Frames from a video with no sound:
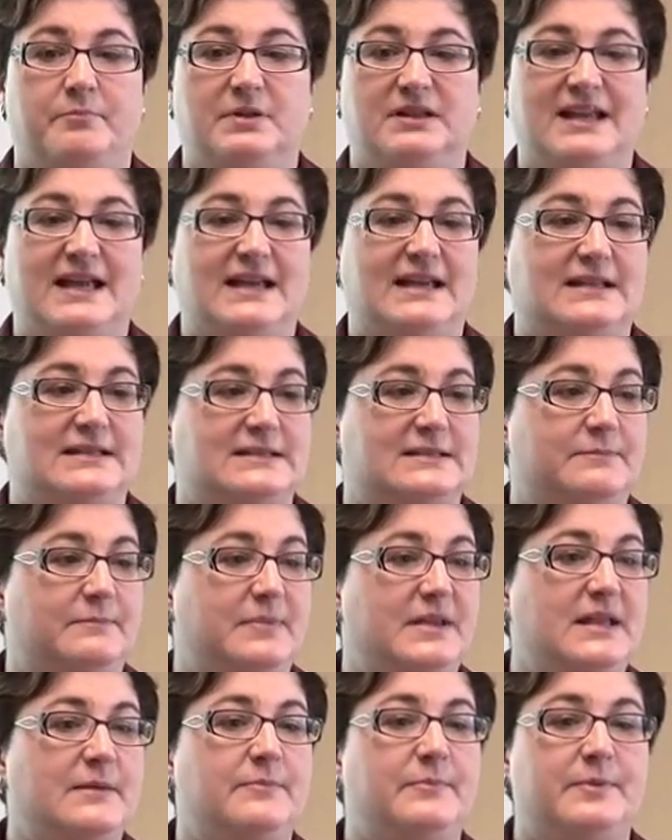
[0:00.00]
place,
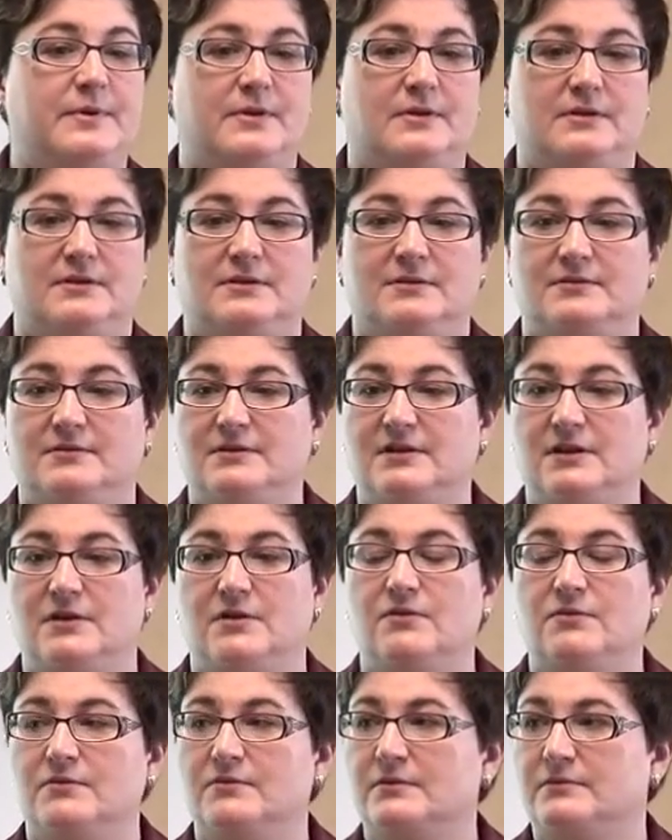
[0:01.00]
people, you
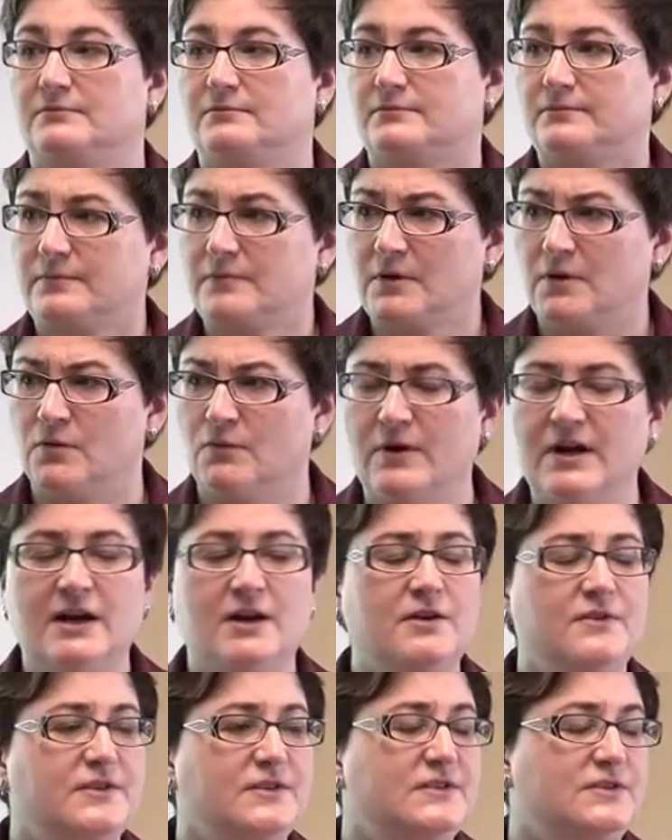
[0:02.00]
know,
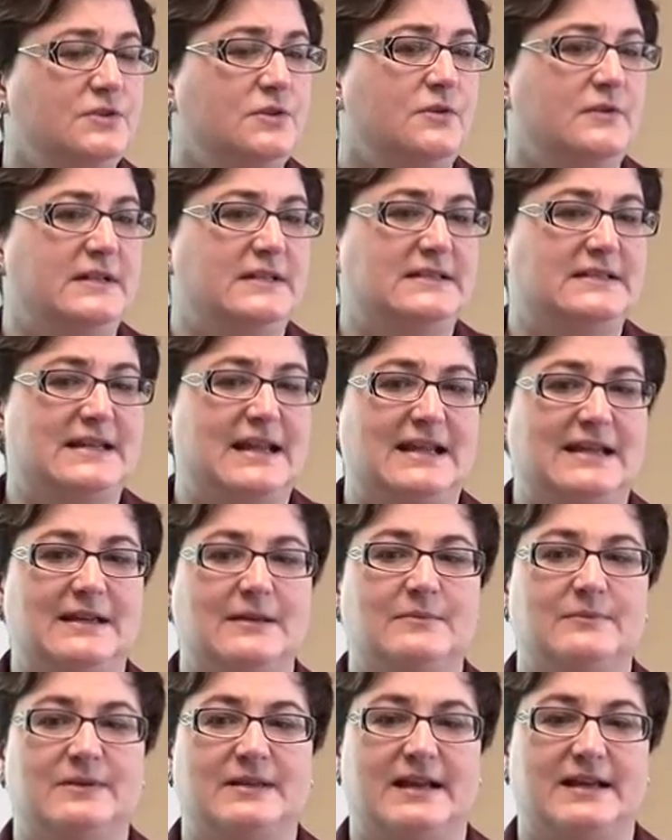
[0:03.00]
where the story is
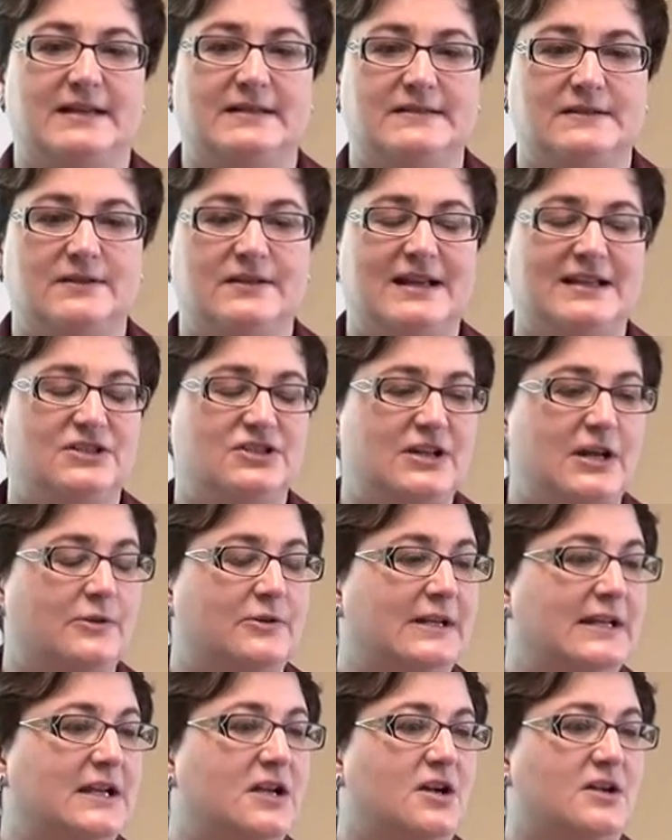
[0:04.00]
taking place? So that's
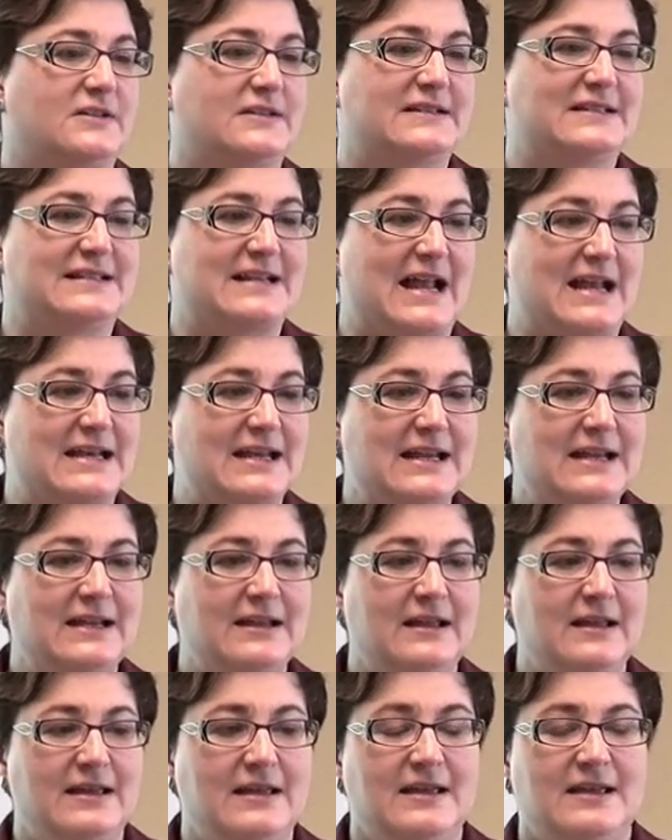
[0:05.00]
generally called
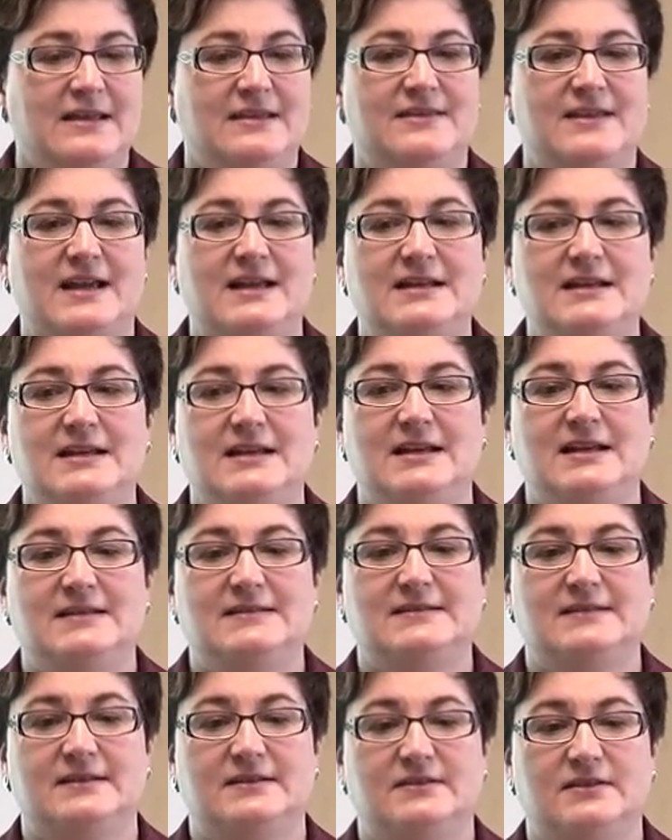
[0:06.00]
setting. Then
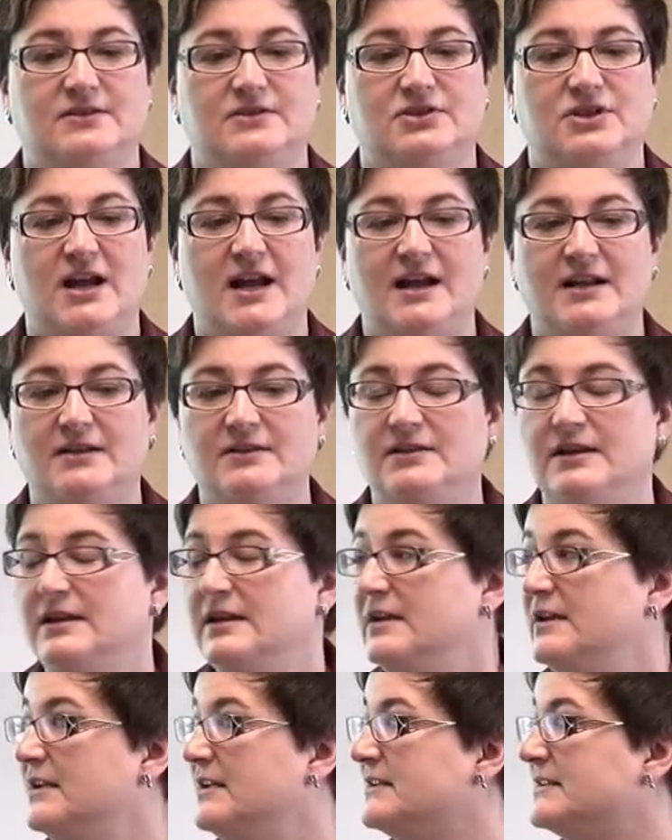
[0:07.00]
is the, the child
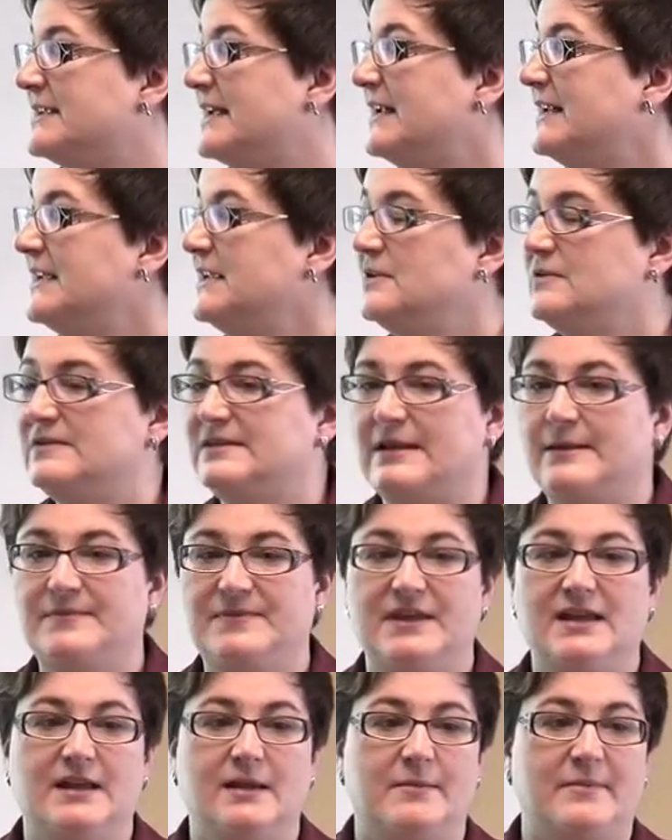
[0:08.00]
telling you
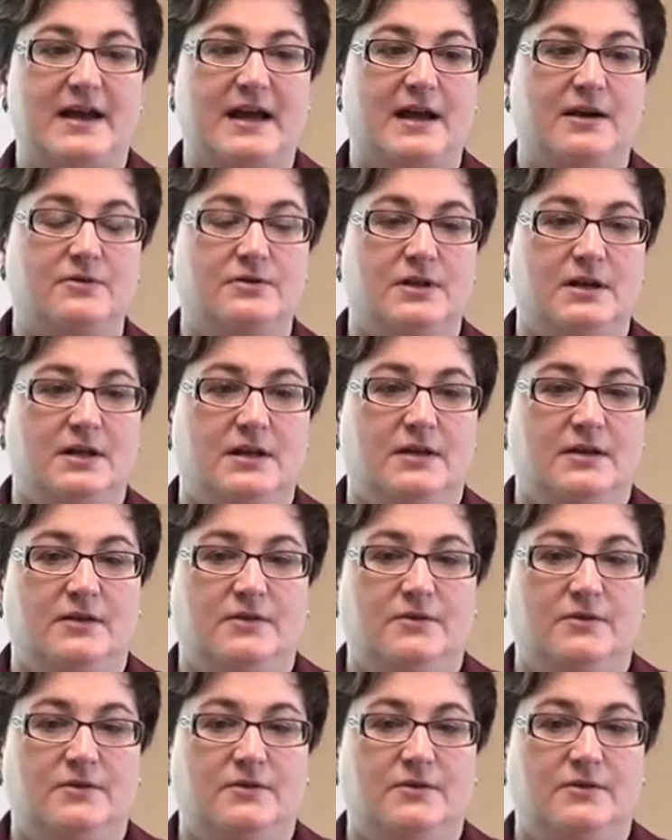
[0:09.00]
something about